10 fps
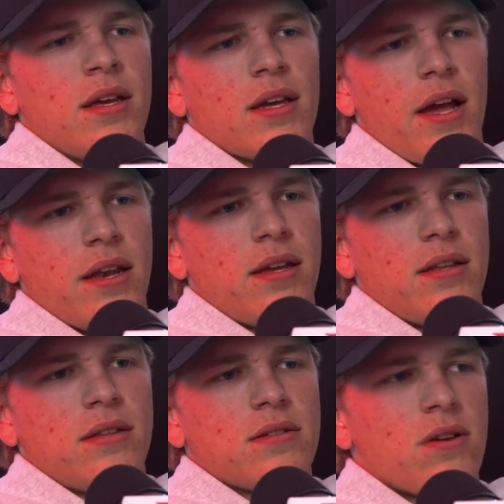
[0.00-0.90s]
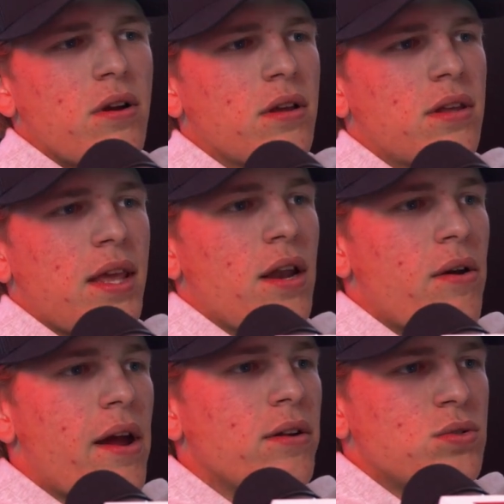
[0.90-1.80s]
kind of started getting
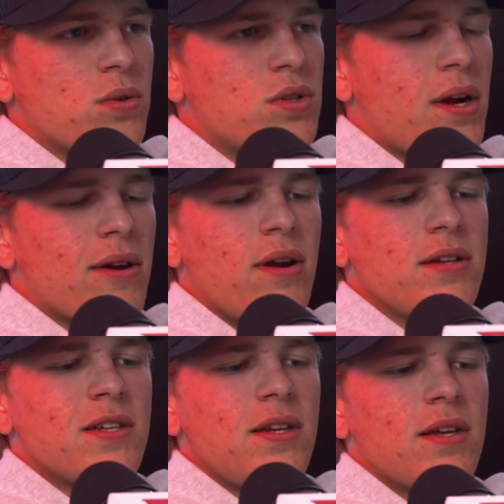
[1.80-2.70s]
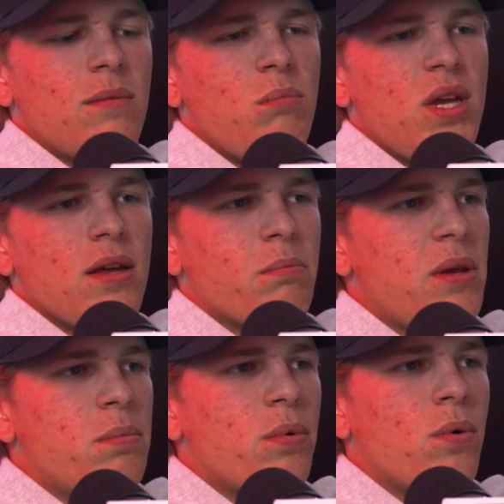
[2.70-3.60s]
around short track racing and meeting
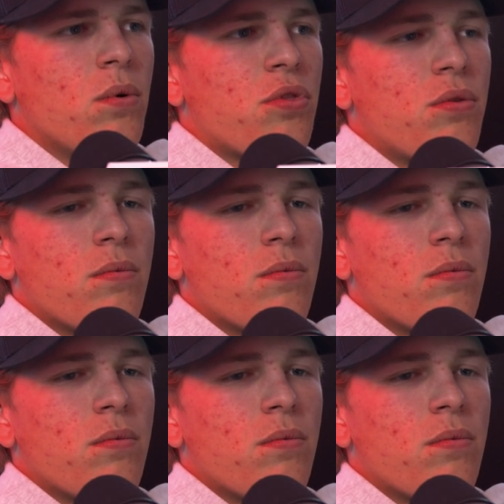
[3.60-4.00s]
people.